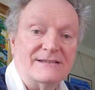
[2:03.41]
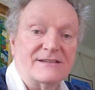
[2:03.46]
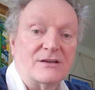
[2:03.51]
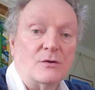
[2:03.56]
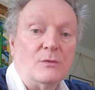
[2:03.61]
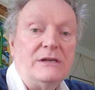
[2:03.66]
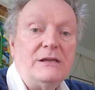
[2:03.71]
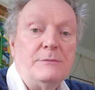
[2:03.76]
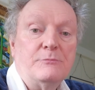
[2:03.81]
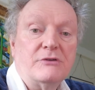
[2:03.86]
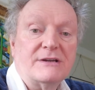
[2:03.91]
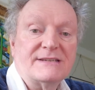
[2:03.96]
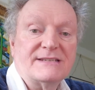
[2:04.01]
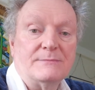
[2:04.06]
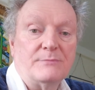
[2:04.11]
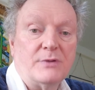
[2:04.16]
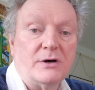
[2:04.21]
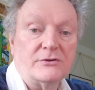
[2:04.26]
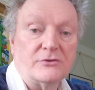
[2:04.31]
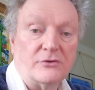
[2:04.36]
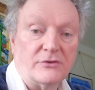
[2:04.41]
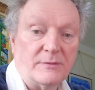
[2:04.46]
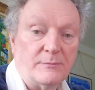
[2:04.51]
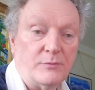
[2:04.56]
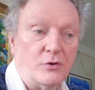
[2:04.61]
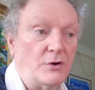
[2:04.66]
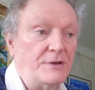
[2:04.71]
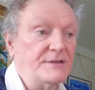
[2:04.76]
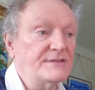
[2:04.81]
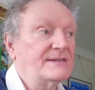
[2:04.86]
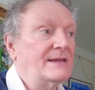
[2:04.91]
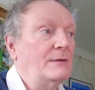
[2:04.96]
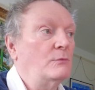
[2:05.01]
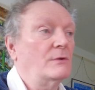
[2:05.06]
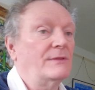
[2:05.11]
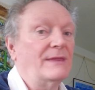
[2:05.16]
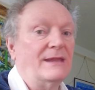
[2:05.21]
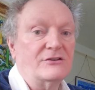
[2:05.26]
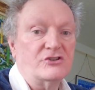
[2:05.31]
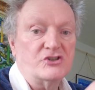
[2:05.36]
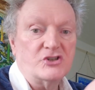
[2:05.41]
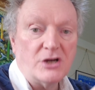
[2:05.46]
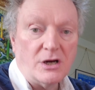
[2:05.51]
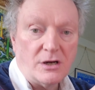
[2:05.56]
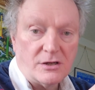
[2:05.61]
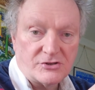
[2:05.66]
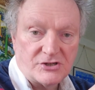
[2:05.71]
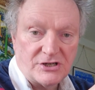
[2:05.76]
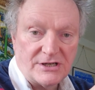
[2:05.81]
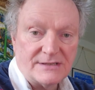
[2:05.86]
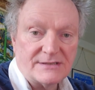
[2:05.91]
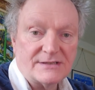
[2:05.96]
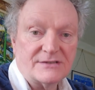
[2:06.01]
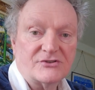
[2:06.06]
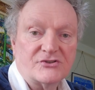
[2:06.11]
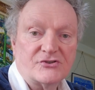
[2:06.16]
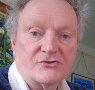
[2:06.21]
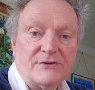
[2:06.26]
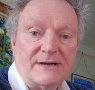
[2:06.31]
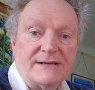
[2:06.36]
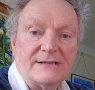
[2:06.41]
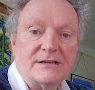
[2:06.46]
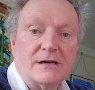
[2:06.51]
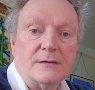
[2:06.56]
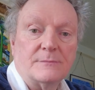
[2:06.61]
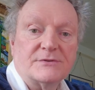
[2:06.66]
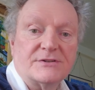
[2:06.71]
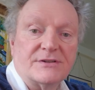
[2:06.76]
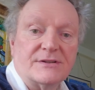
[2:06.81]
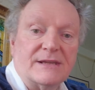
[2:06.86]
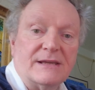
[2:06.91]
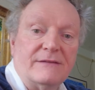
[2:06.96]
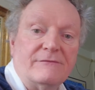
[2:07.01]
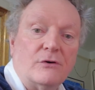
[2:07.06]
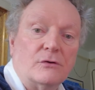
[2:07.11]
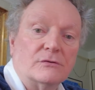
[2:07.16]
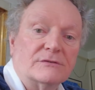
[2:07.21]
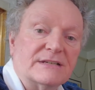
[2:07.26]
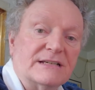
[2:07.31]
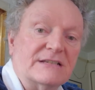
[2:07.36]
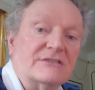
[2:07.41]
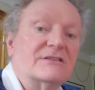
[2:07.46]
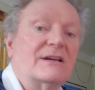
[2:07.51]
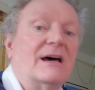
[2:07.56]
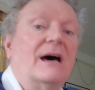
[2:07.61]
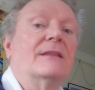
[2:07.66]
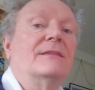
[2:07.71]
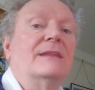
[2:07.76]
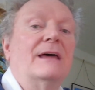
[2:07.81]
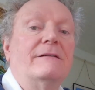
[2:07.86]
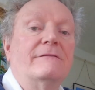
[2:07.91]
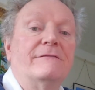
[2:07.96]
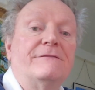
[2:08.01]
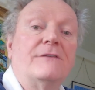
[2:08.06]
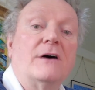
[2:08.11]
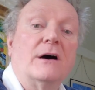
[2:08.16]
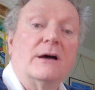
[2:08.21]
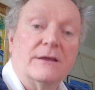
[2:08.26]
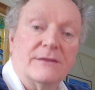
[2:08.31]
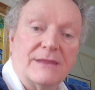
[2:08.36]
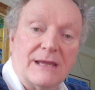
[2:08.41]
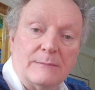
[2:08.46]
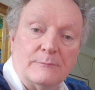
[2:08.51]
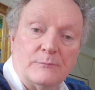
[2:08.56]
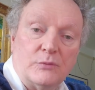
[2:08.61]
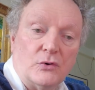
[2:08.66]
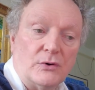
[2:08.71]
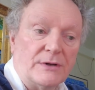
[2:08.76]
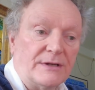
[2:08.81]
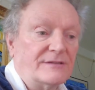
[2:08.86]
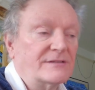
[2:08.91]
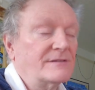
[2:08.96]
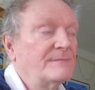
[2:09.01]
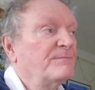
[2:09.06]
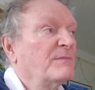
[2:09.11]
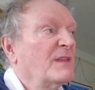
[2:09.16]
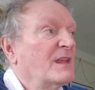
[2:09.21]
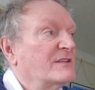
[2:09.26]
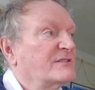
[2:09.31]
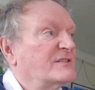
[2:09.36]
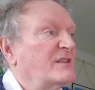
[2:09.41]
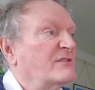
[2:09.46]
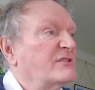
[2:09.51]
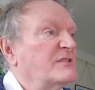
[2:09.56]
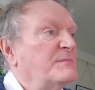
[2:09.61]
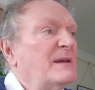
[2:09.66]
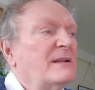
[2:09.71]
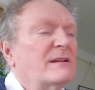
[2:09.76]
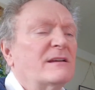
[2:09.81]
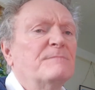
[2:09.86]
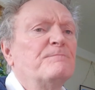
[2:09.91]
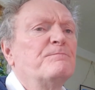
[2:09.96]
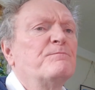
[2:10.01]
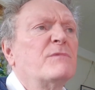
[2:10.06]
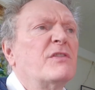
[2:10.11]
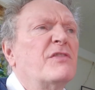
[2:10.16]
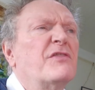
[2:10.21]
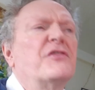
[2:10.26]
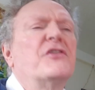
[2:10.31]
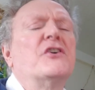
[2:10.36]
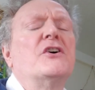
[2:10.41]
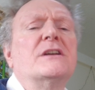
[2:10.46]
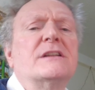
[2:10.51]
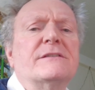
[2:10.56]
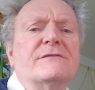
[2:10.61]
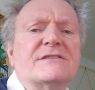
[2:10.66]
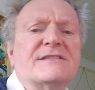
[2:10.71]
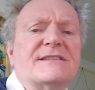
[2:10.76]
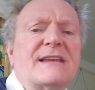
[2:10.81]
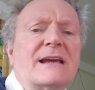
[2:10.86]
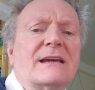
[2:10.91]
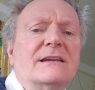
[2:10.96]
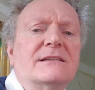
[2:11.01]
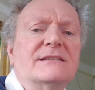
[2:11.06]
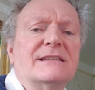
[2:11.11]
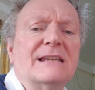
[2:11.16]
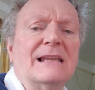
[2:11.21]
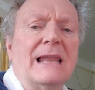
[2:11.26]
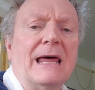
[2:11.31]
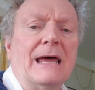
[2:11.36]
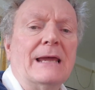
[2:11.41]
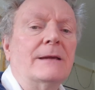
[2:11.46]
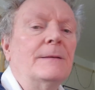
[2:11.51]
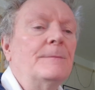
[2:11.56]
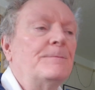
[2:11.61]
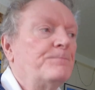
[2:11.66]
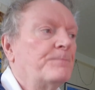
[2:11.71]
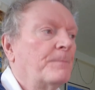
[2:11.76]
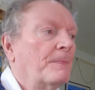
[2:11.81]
So when you press a button on the point, it will then charge it straight up to the voltage and then fire that point. So there's about a third of a second delay.